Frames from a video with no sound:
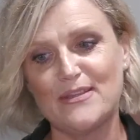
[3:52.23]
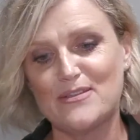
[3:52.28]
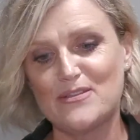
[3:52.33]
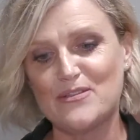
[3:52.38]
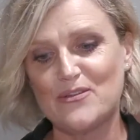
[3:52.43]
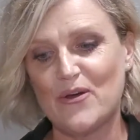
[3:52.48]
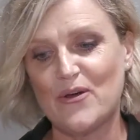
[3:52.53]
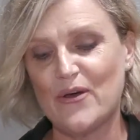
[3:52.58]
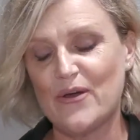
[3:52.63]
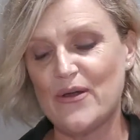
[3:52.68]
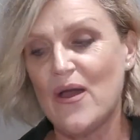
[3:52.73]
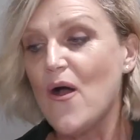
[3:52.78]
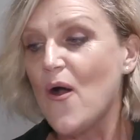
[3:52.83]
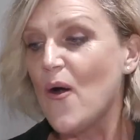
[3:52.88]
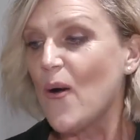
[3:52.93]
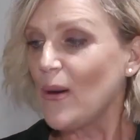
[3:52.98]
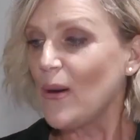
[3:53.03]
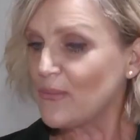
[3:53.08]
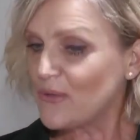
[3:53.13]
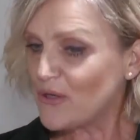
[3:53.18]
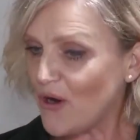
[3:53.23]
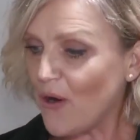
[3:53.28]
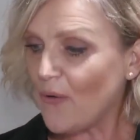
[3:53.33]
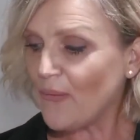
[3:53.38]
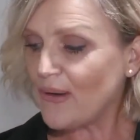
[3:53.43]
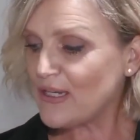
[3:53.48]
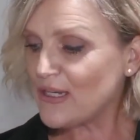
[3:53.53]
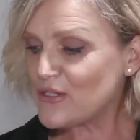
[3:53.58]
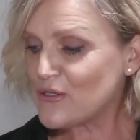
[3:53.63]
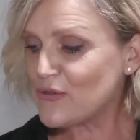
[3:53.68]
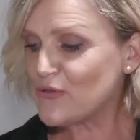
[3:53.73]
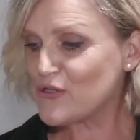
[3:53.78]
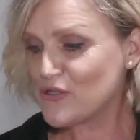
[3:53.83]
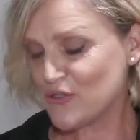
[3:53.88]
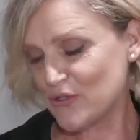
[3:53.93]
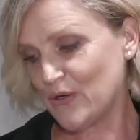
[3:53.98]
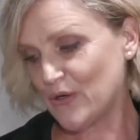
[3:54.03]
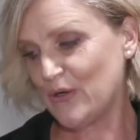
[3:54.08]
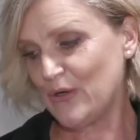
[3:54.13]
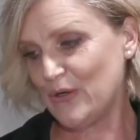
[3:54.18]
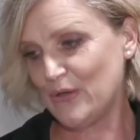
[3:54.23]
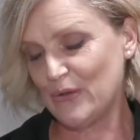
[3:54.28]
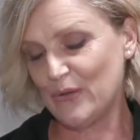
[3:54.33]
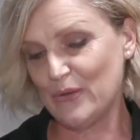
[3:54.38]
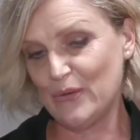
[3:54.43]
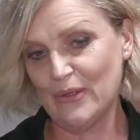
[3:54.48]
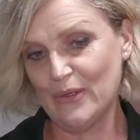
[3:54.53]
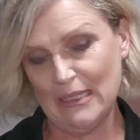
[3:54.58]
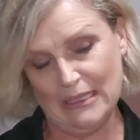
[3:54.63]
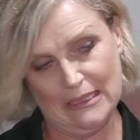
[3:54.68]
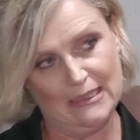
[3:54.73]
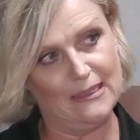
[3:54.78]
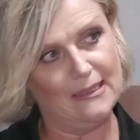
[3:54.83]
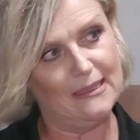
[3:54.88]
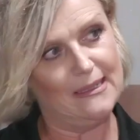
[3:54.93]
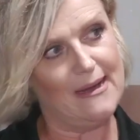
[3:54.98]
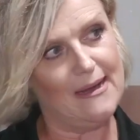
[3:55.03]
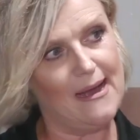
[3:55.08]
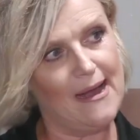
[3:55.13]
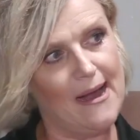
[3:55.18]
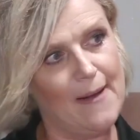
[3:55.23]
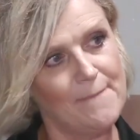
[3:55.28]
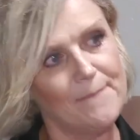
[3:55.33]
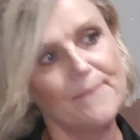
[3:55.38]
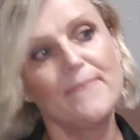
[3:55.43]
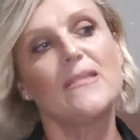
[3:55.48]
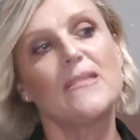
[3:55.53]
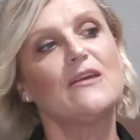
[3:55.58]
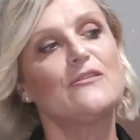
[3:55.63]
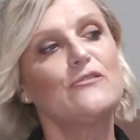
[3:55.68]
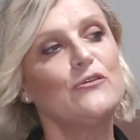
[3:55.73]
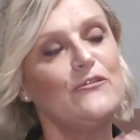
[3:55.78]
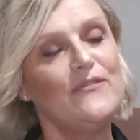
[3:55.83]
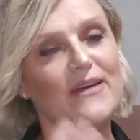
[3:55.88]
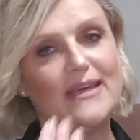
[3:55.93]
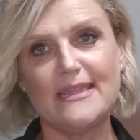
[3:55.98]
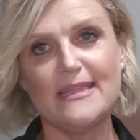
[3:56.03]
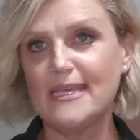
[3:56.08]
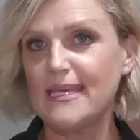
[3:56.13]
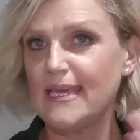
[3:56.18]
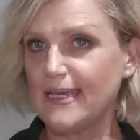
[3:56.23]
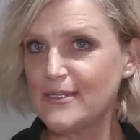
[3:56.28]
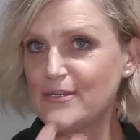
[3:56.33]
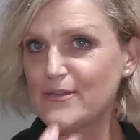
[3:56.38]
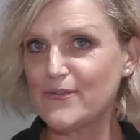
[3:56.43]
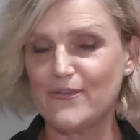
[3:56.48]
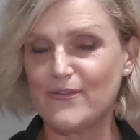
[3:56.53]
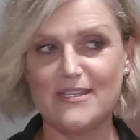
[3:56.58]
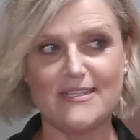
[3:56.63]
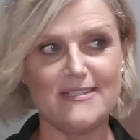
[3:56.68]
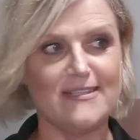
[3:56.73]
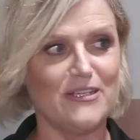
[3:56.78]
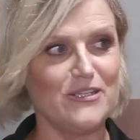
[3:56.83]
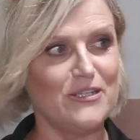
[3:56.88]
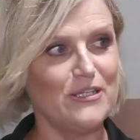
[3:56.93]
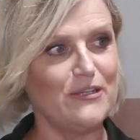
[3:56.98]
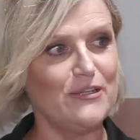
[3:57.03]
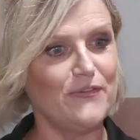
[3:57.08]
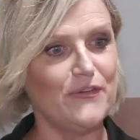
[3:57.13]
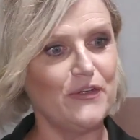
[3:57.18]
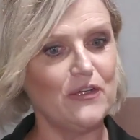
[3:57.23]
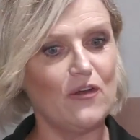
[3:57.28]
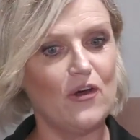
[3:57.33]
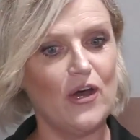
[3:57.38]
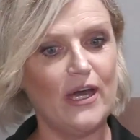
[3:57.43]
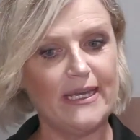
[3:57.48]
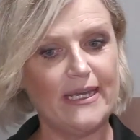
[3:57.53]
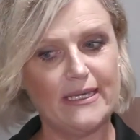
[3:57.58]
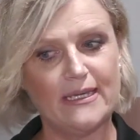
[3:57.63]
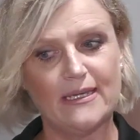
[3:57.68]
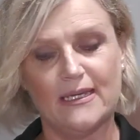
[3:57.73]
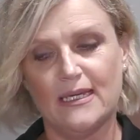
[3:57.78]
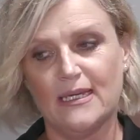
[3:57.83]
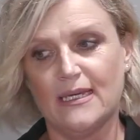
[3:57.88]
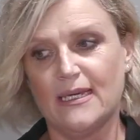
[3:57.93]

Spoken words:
So I'm going to show you sort of at the end of this session, if you like,